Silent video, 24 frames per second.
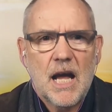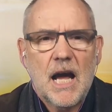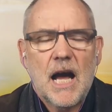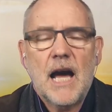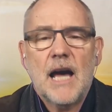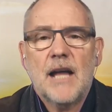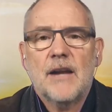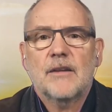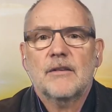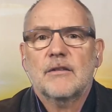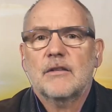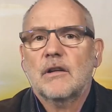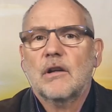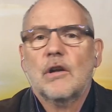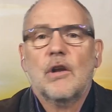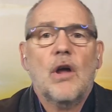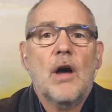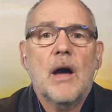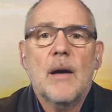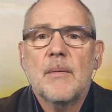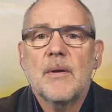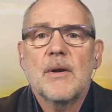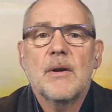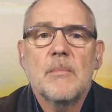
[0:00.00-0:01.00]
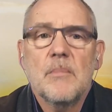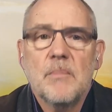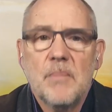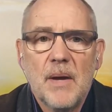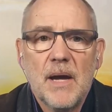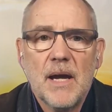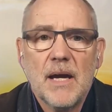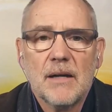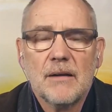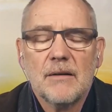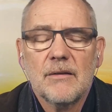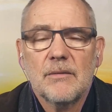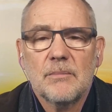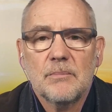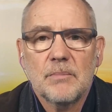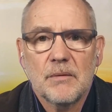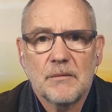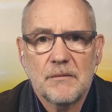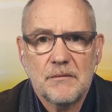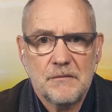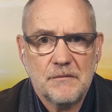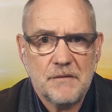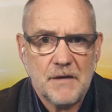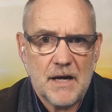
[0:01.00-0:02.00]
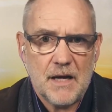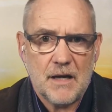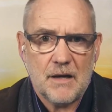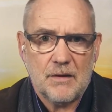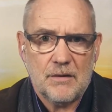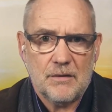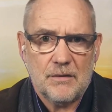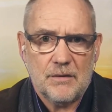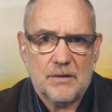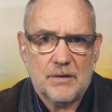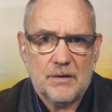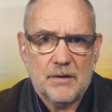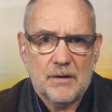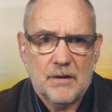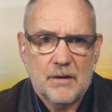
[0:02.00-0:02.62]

and its climate impact is profound,